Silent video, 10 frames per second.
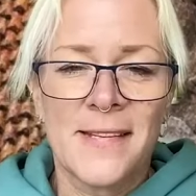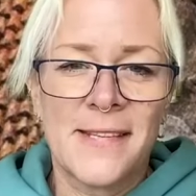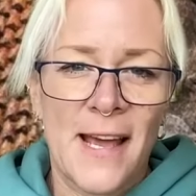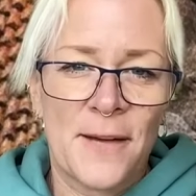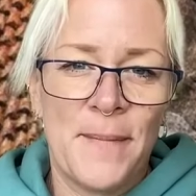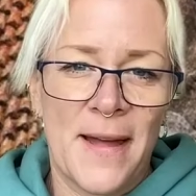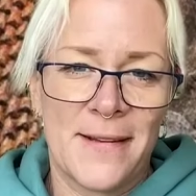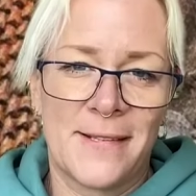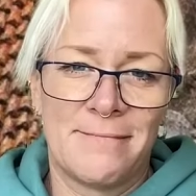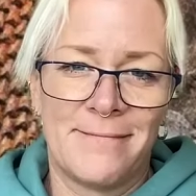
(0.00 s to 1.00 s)

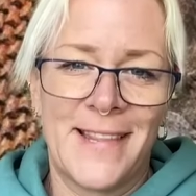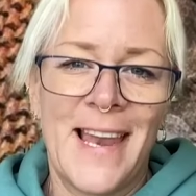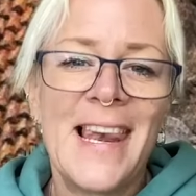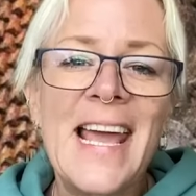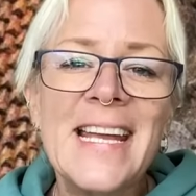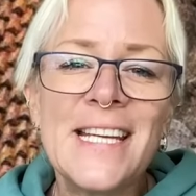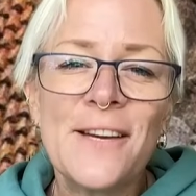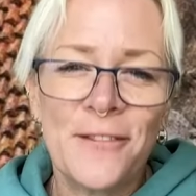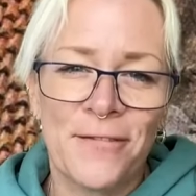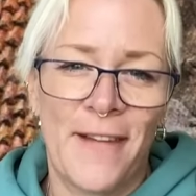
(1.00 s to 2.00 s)
Sekhmet, the Lady
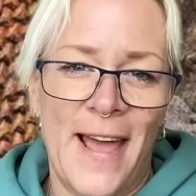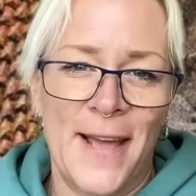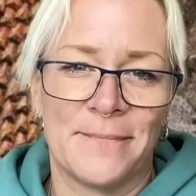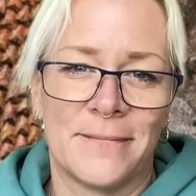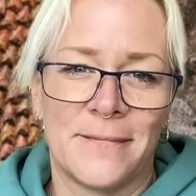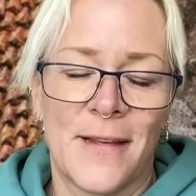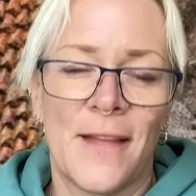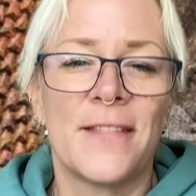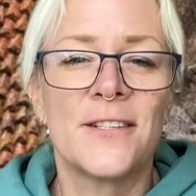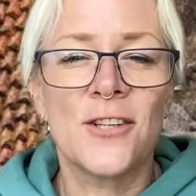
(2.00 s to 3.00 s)
of the Flame,
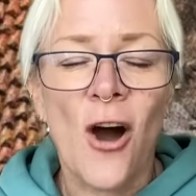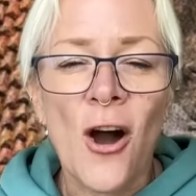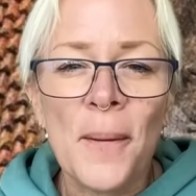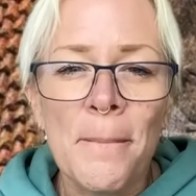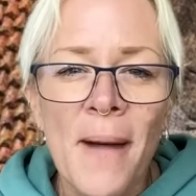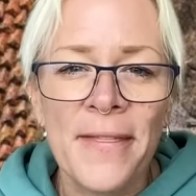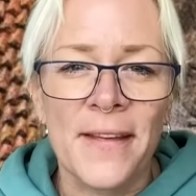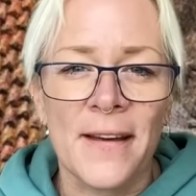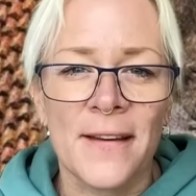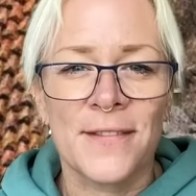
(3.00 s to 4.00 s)
the Dark
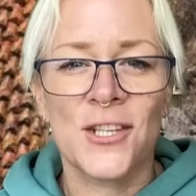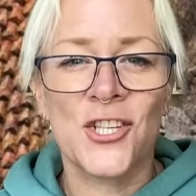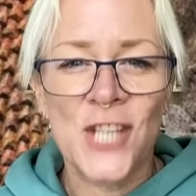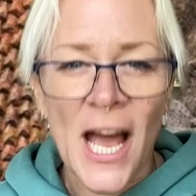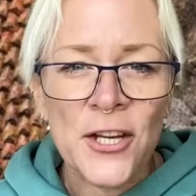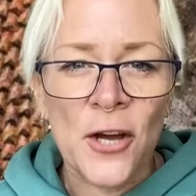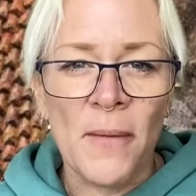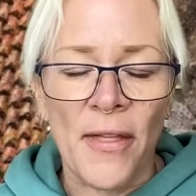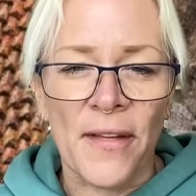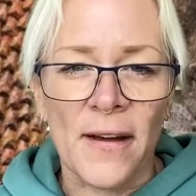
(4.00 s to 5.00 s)
Mother, the Shadow
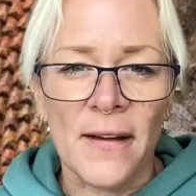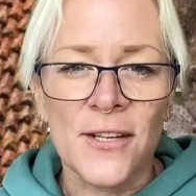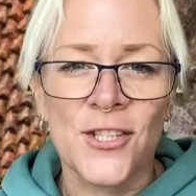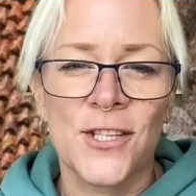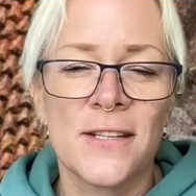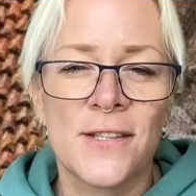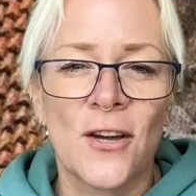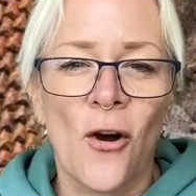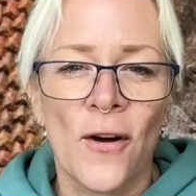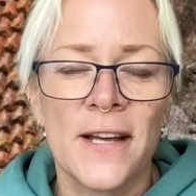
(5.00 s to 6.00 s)
Mother. She is the
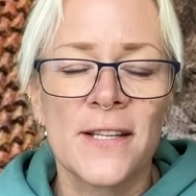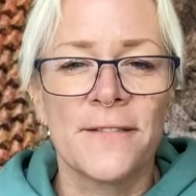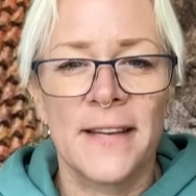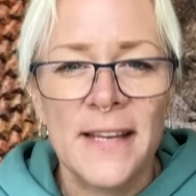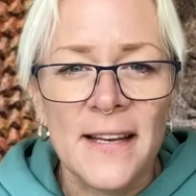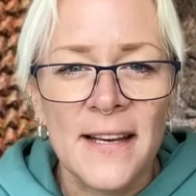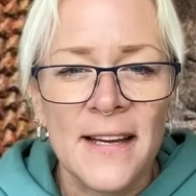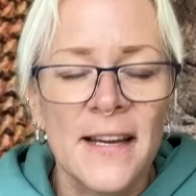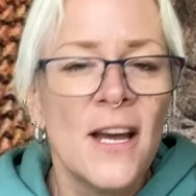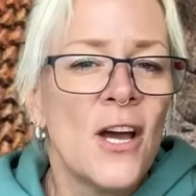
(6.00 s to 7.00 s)
goddess of
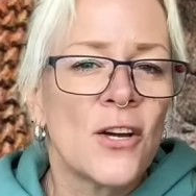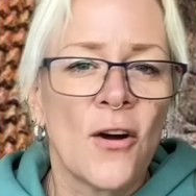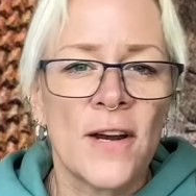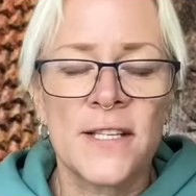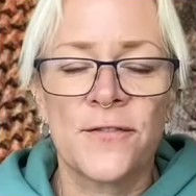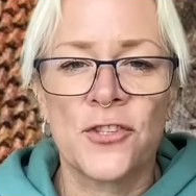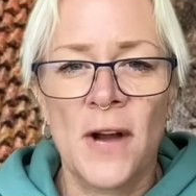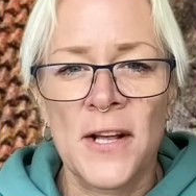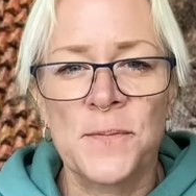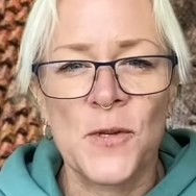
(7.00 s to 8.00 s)
healing, goddess of
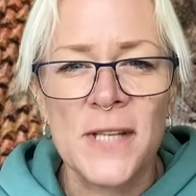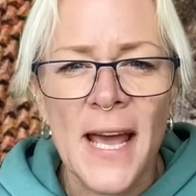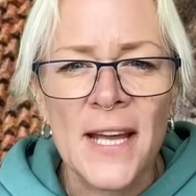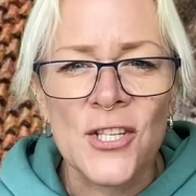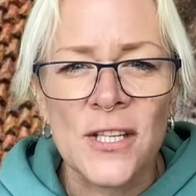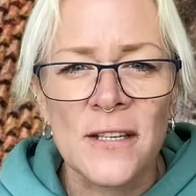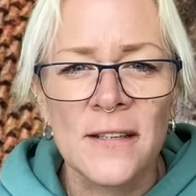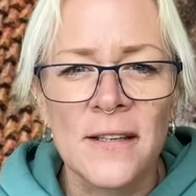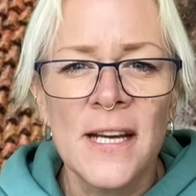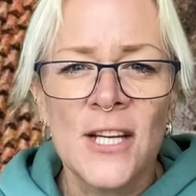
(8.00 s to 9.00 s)

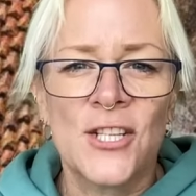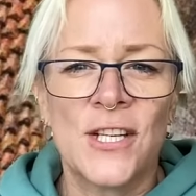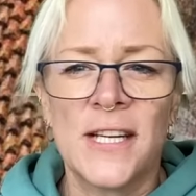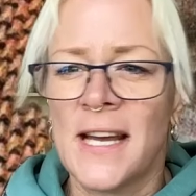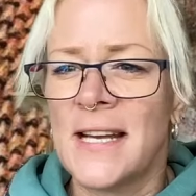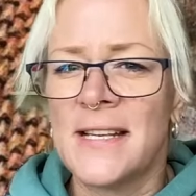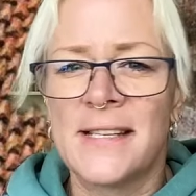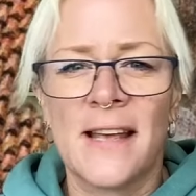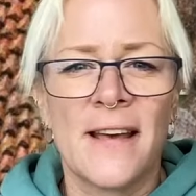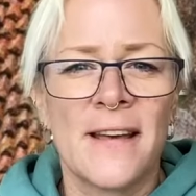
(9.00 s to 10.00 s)
transmutation. She
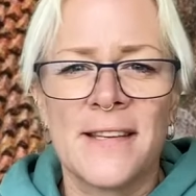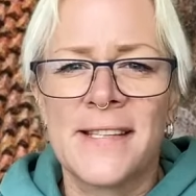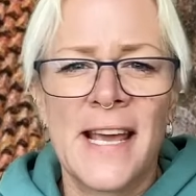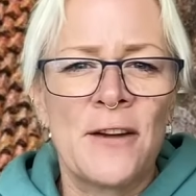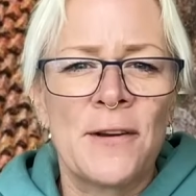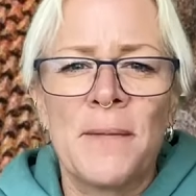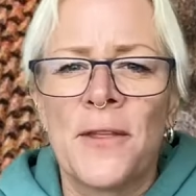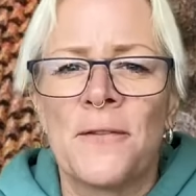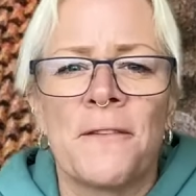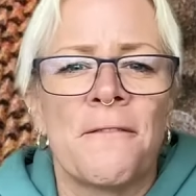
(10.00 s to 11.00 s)
is the sacred
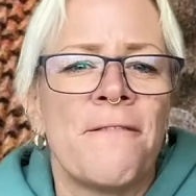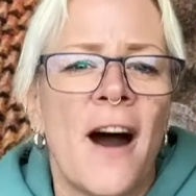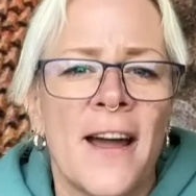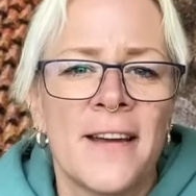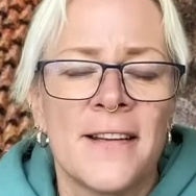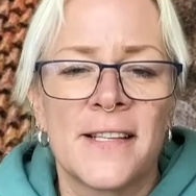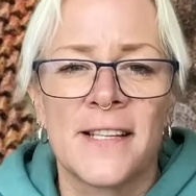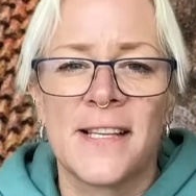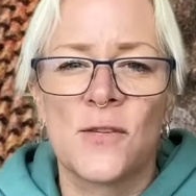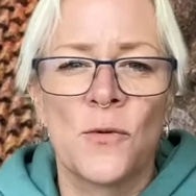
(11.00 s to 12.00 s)
mother of the fires,
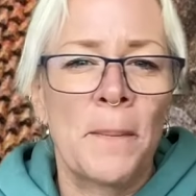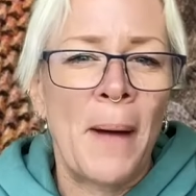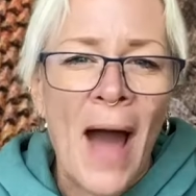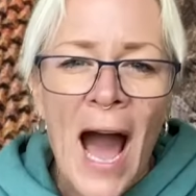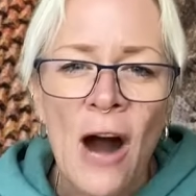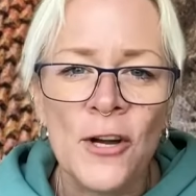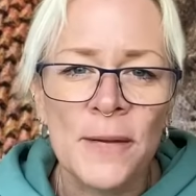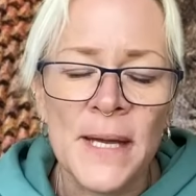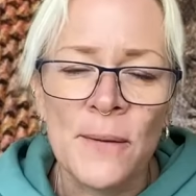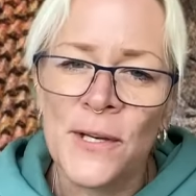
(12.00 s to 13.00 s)
because it's all about
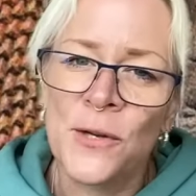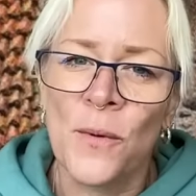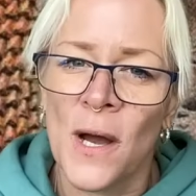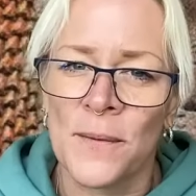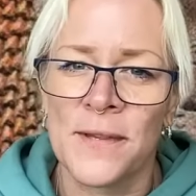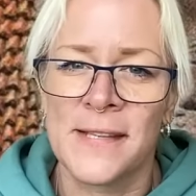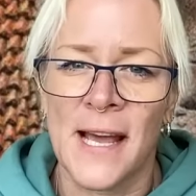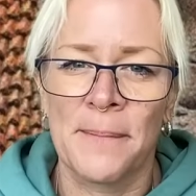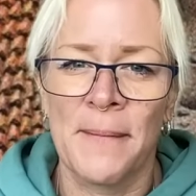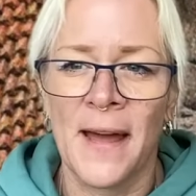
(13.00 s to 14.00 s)
alchemy when you work with
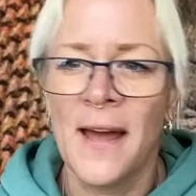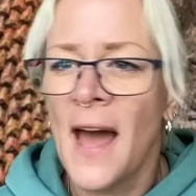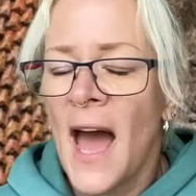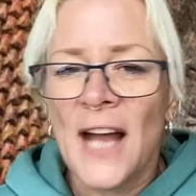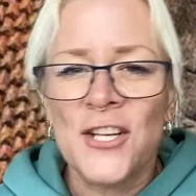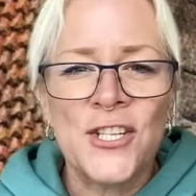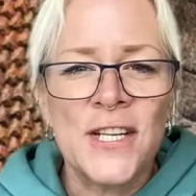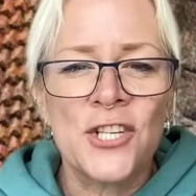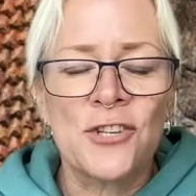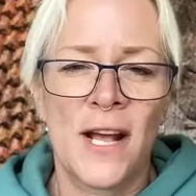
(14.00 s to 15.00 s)
Sekhmet. And
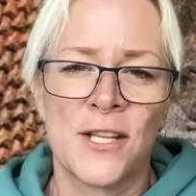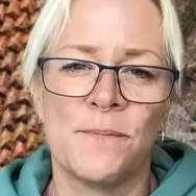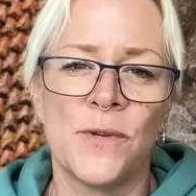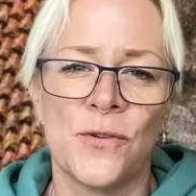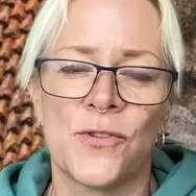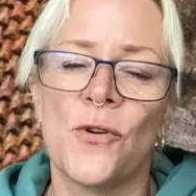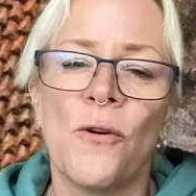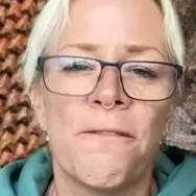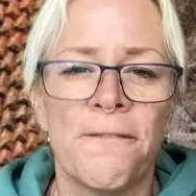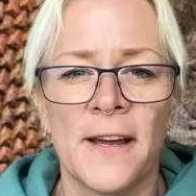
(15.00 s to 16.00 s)
she transmutes
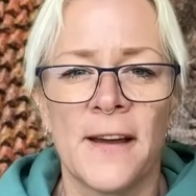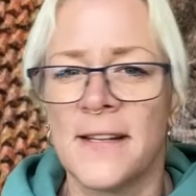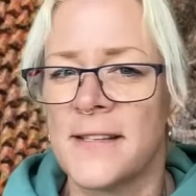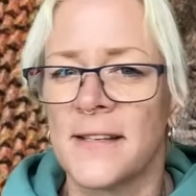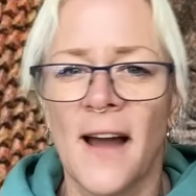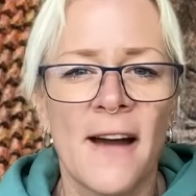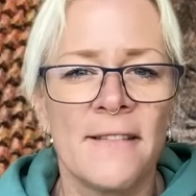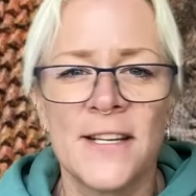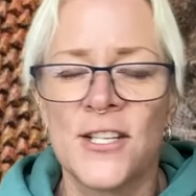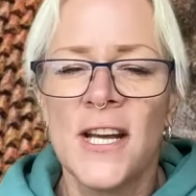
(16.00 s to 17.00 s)
your fear into
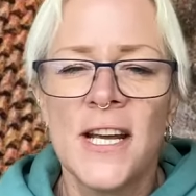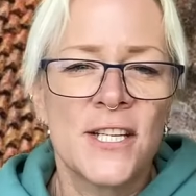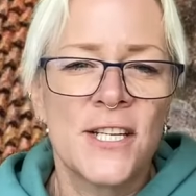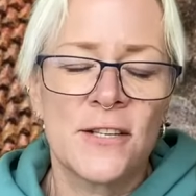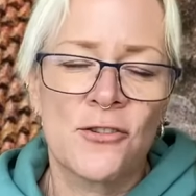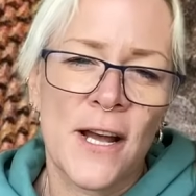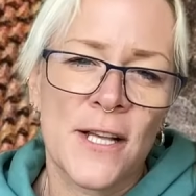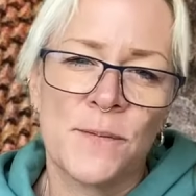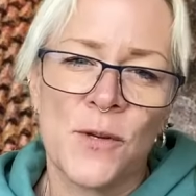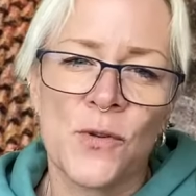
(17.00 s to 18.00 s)
courage. She
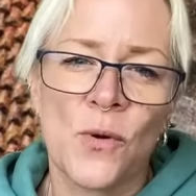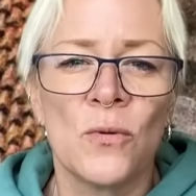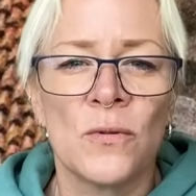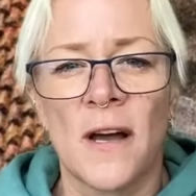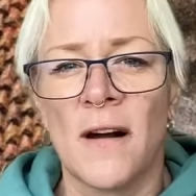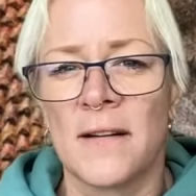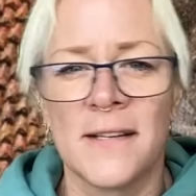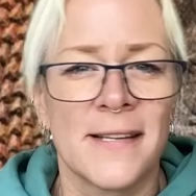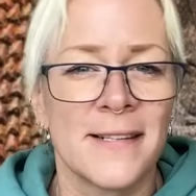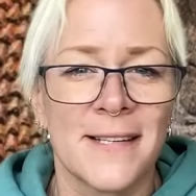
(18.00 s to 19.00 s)
transmutes all
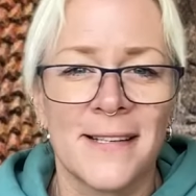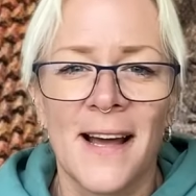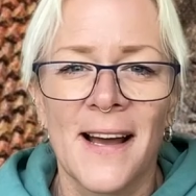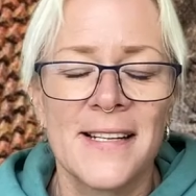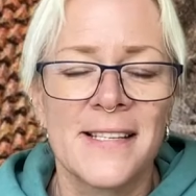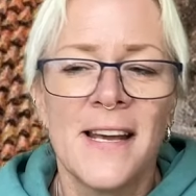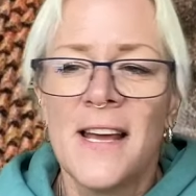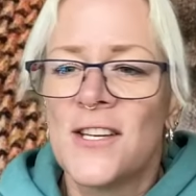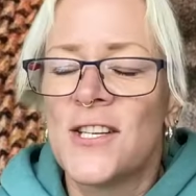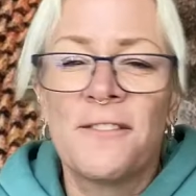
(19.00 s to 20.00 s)
darkness into light.
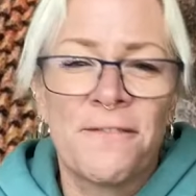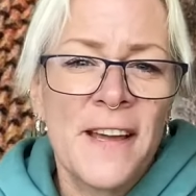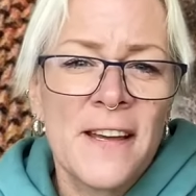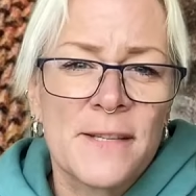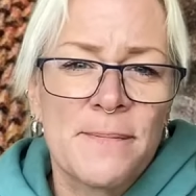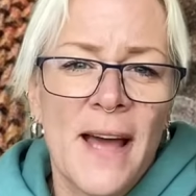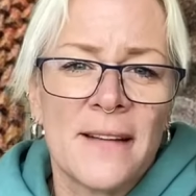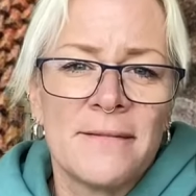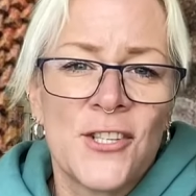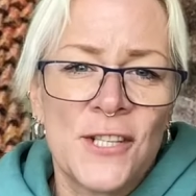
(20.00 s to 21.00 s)
She's fierce,
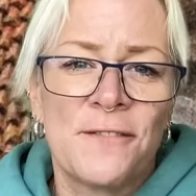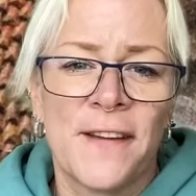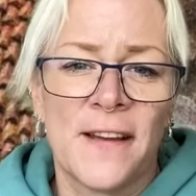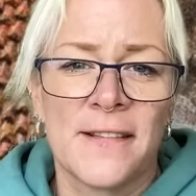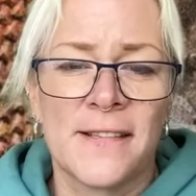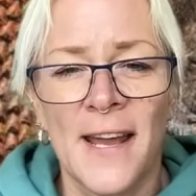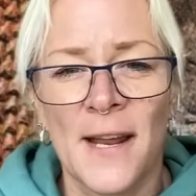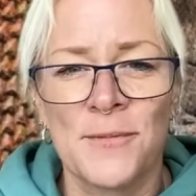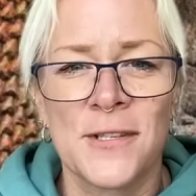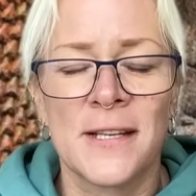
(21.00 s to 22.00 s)
man. She's fierce. And
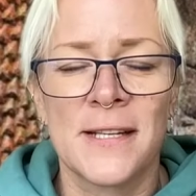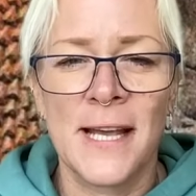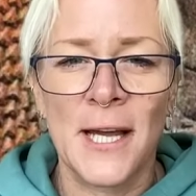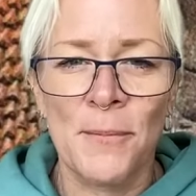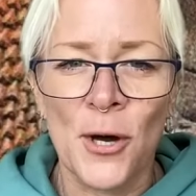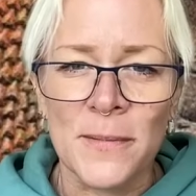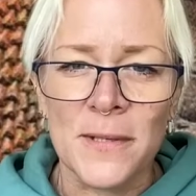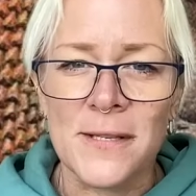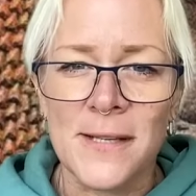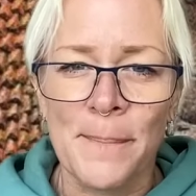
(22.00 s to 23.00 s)
I'm just going to take a
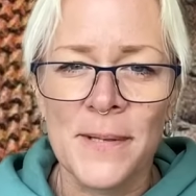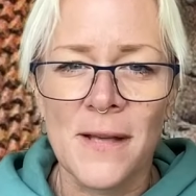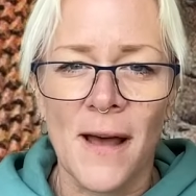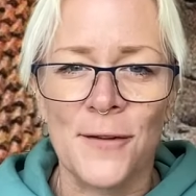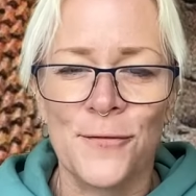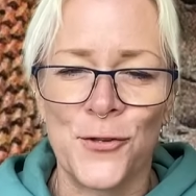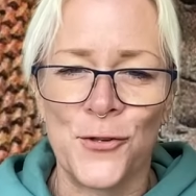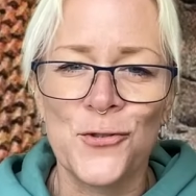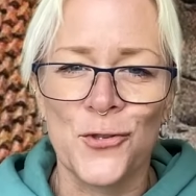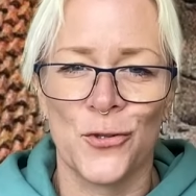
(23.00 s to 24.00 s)
moment to step aside for
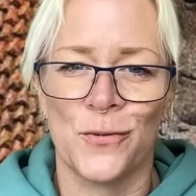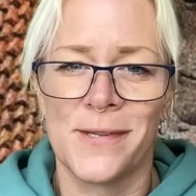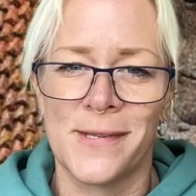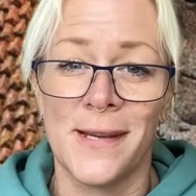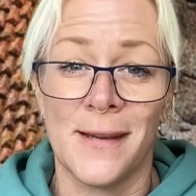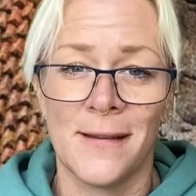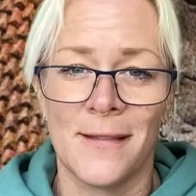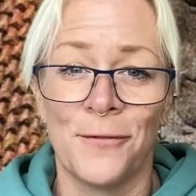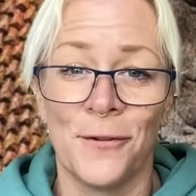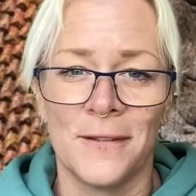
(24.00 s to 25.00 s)
you to see
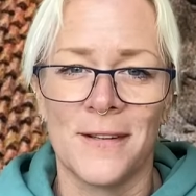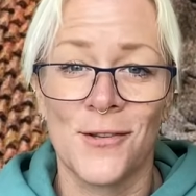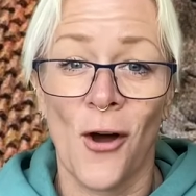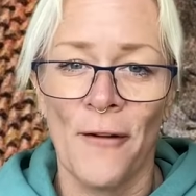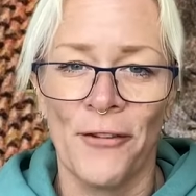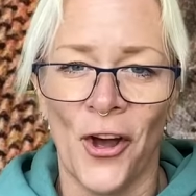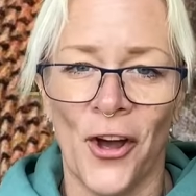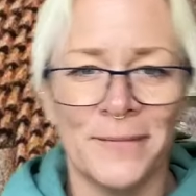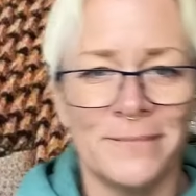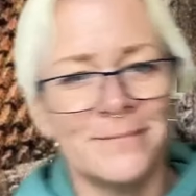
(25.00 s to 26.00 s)
the fullness of
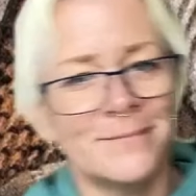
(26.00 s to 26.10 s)
her.